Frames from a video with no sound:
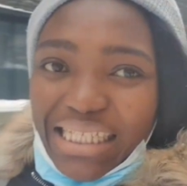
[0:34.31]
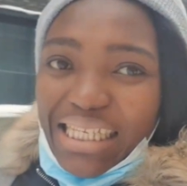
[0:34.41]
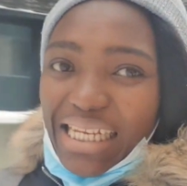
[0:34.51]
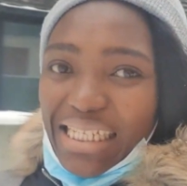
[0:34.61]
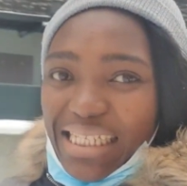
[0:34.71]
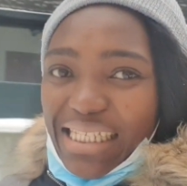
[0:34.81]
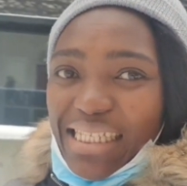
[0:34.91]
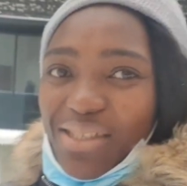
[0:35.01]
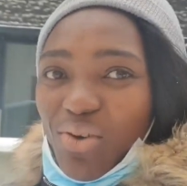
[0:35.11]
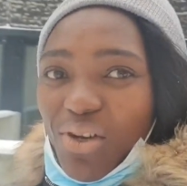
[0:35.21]
And this
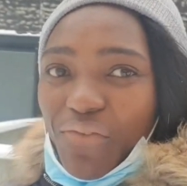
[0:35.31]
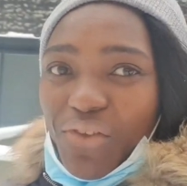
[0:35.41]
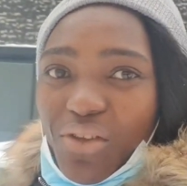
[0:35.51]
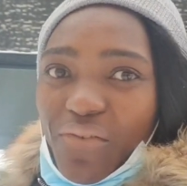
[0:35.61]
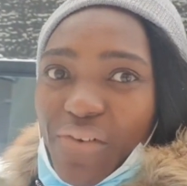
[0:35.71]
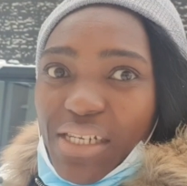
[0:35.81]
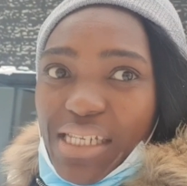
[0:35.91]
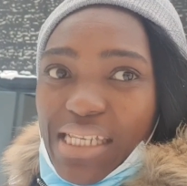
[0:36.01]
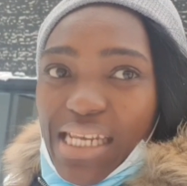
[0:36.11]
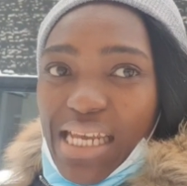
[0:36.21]
is one of the
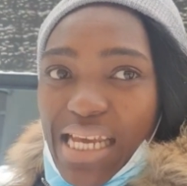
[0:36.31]
university.